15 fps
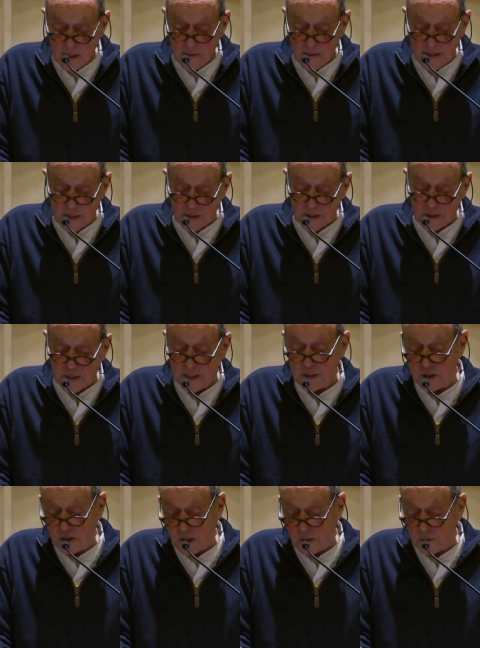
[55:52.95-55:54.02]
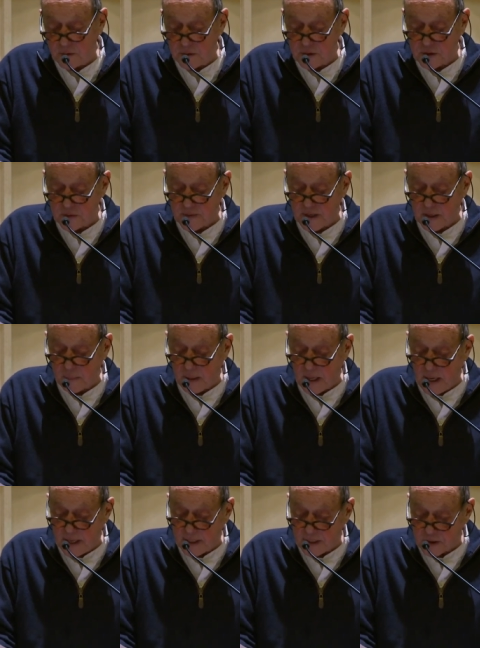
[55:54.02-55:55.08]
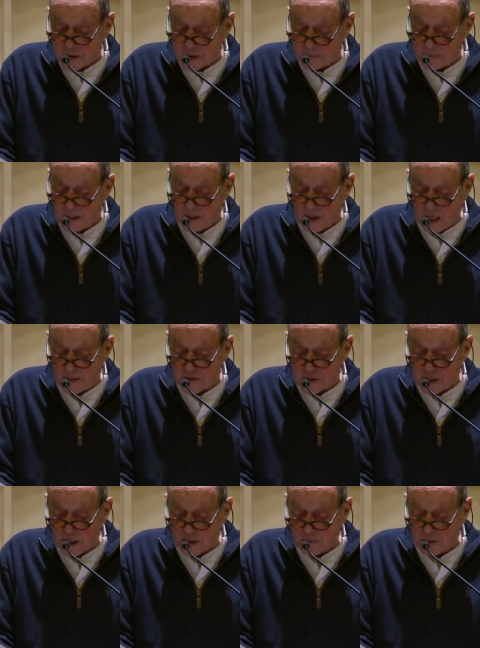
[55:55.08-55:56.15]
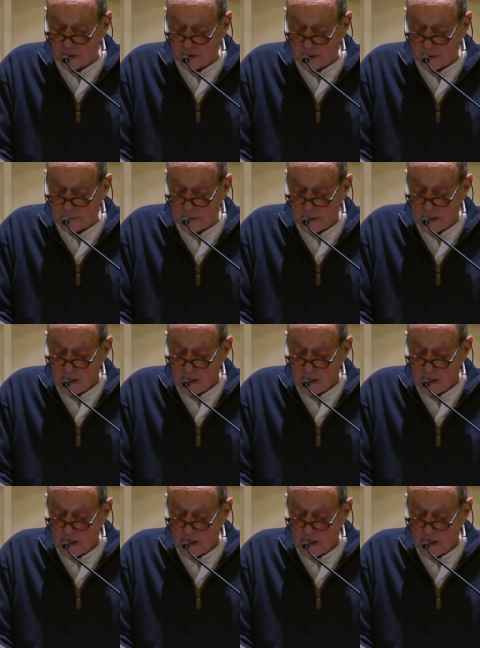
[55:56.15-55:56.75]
That is to say, the general use of antibiotics in livestock rearing